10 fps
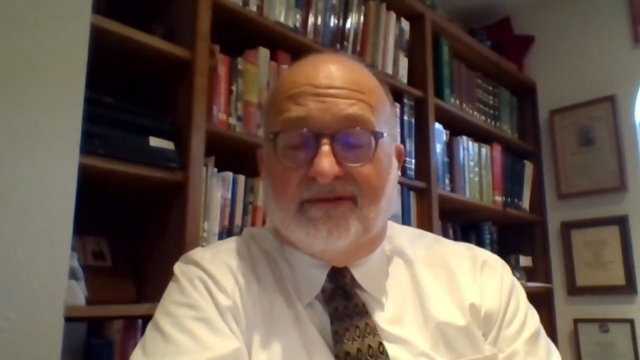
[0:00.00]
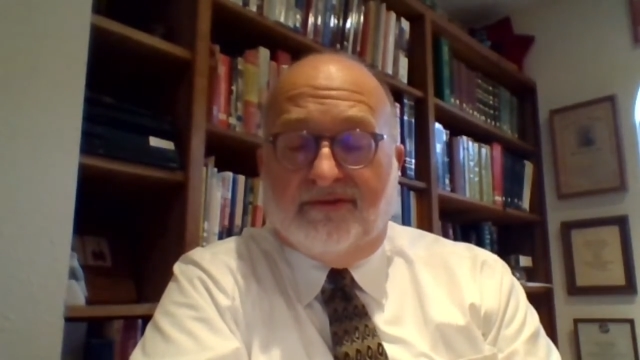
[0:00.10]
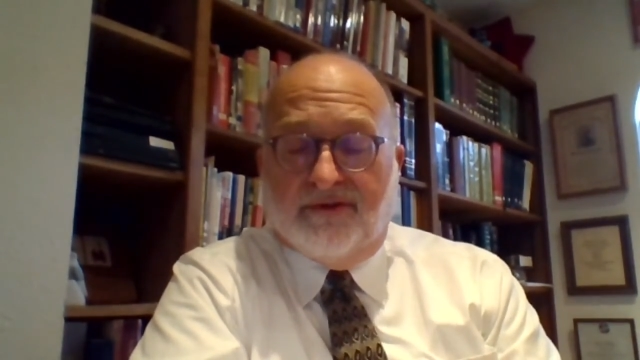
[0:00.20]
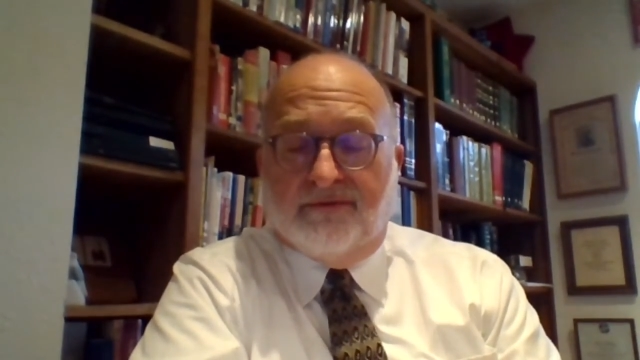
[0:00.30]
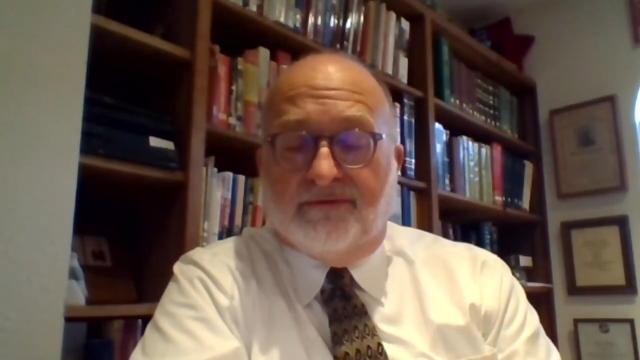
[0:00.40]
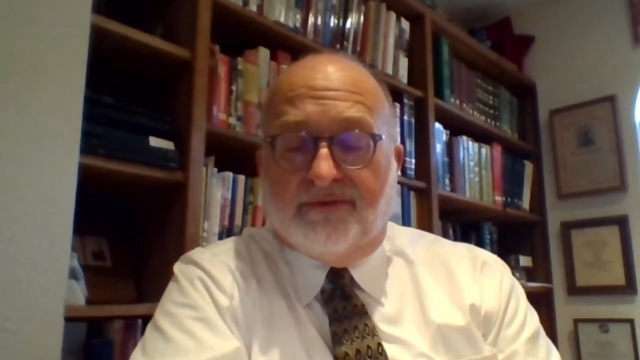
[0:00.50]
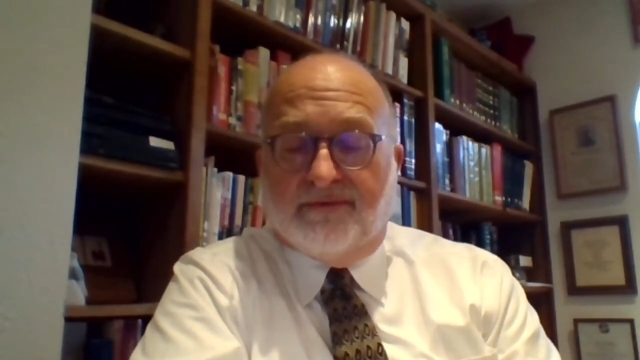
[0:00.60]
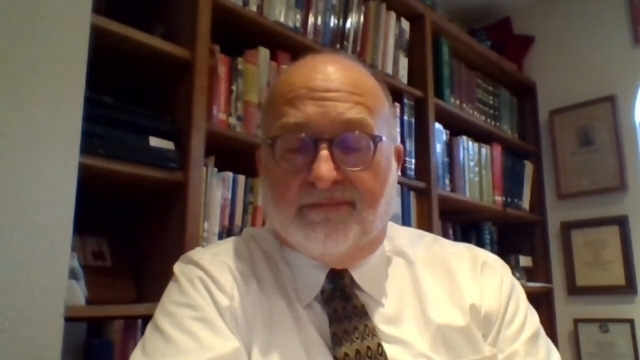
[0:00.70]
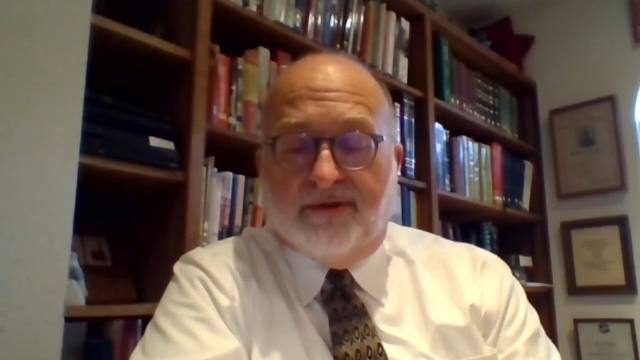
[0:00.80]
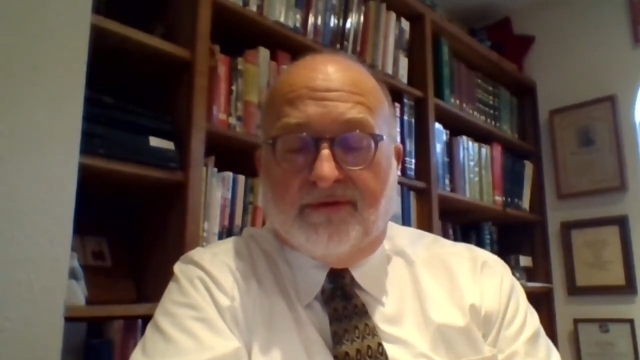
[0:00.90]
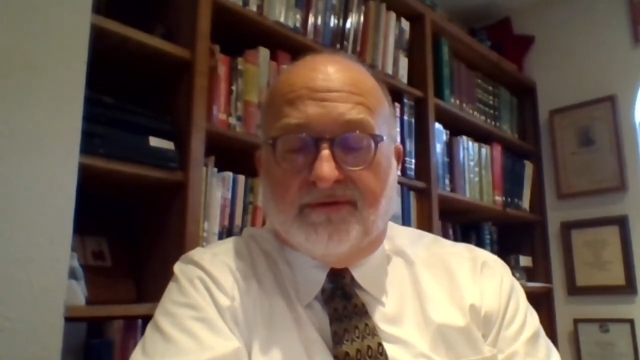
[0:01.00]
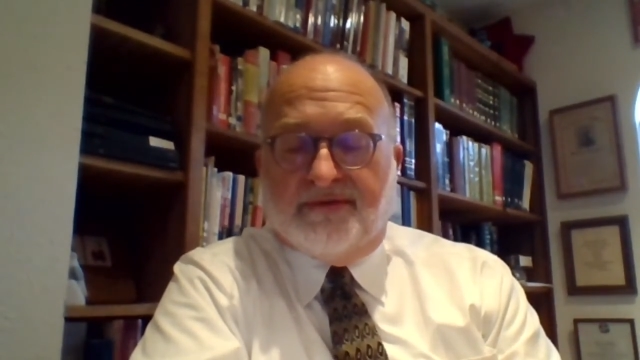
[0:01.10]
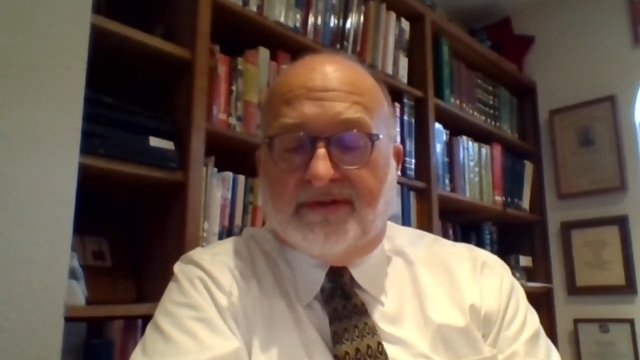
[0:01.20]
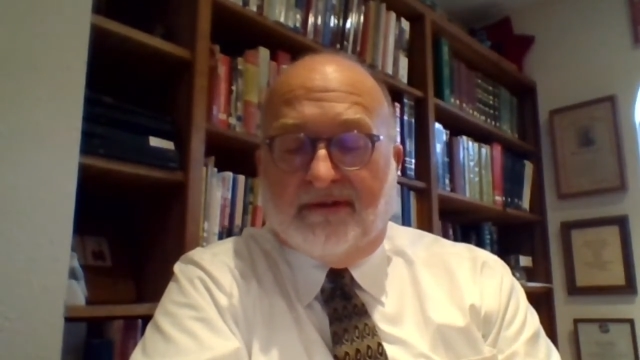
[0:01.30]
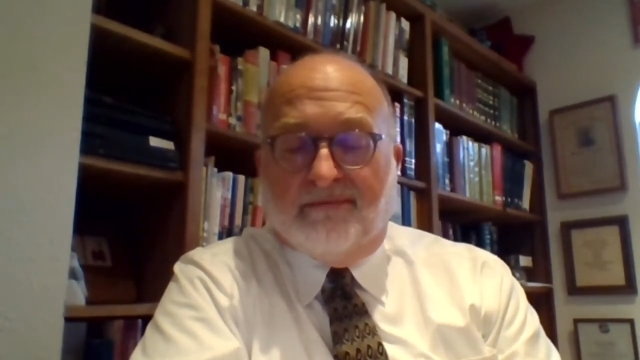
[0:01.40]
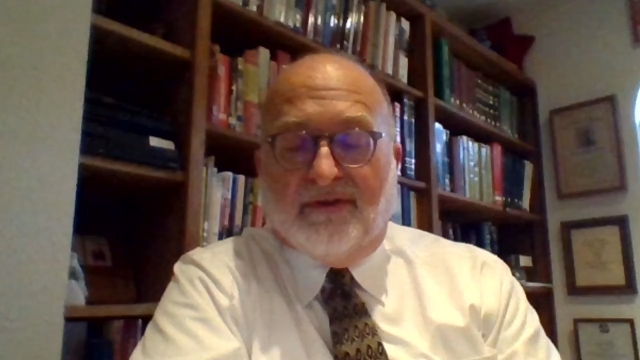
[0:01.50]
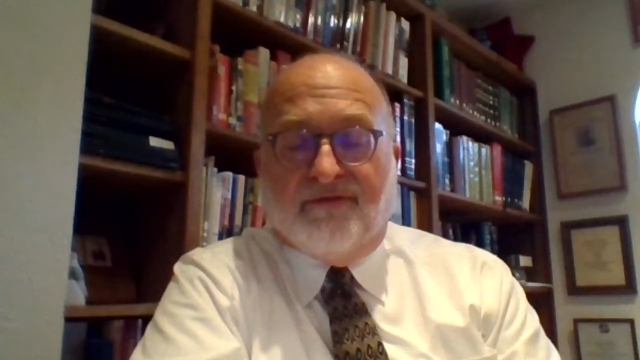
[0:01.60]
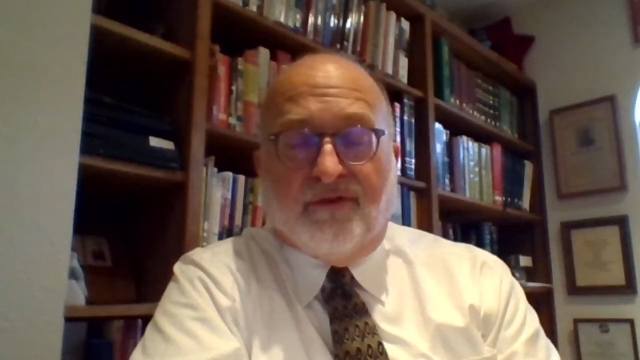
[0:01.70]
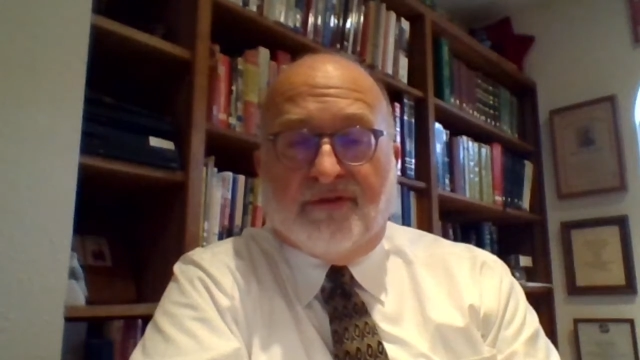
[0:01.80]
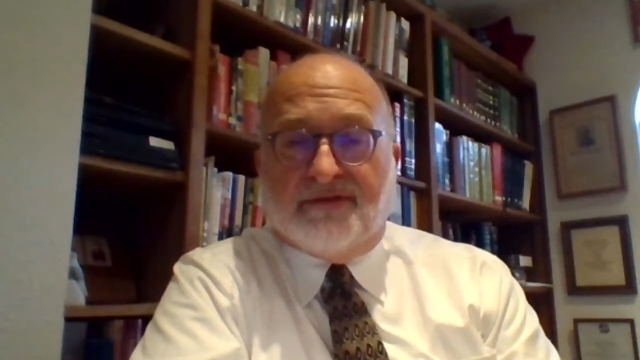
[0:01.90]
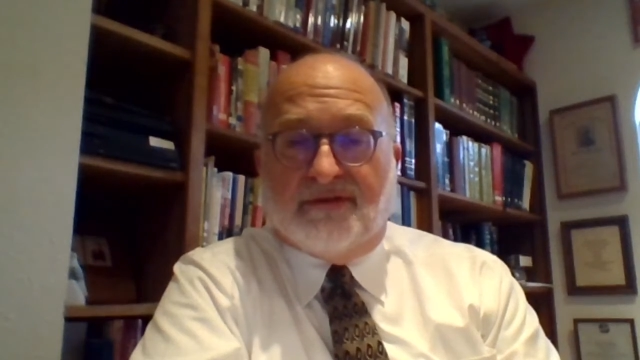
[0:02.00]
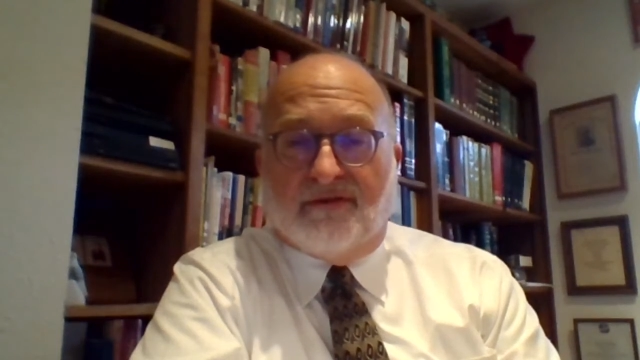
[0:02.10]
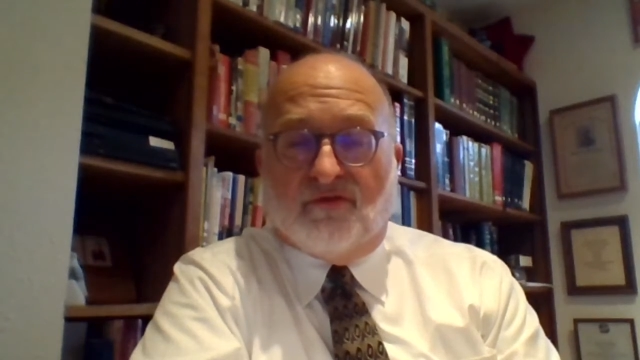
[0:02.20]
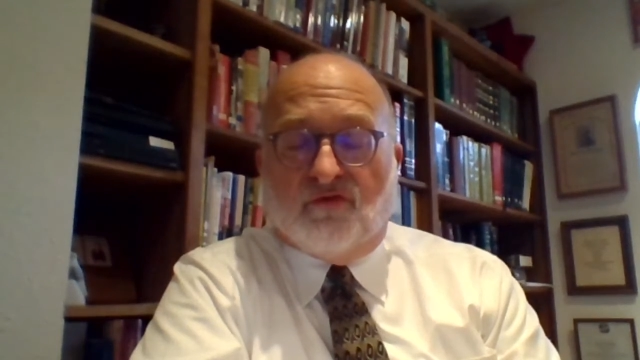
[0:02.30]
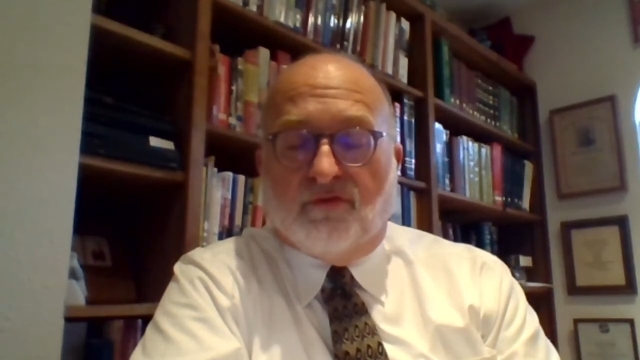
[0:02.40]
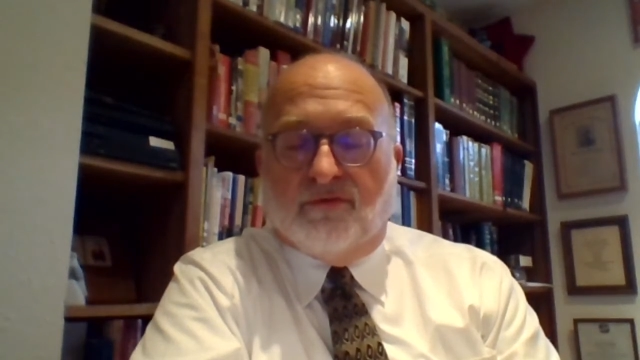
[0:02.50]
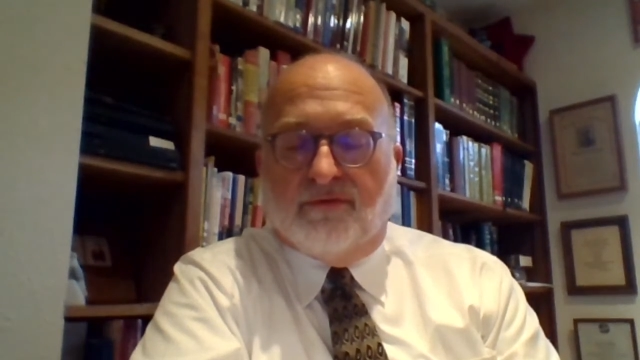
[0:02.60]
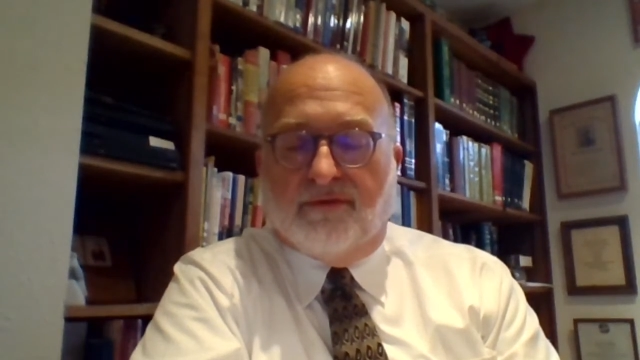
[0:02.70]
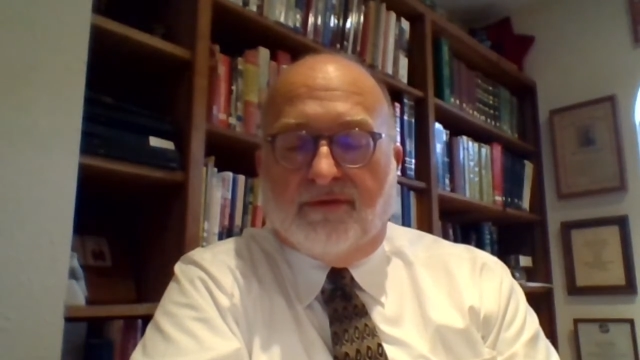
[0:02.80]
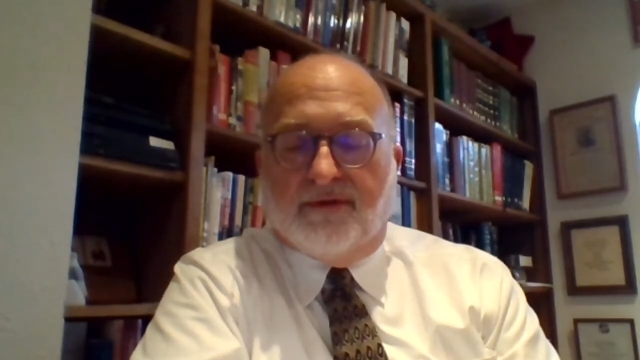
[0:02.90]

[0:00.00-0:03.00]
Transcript: don't boast and be false to the truth.